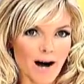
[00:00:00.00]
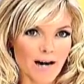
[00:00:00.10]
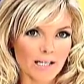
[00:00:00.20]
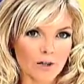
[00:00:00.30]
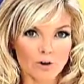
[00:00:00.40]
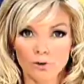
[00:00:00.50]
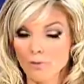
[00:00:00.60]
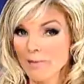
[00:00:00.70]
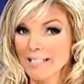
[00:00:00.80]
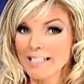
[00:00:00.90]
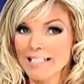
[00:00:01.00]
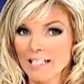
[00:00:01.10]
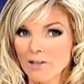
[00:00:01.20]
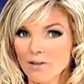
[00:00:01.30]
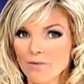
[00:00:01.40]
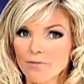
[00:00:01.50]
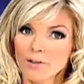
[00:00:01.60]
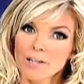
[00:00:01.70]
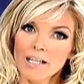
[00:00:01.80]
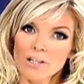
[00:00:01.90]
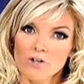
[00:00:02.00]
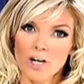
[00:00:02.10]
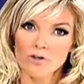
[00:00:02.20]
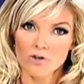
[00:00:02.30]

Heidi Klum and Seal, Fergie and Josh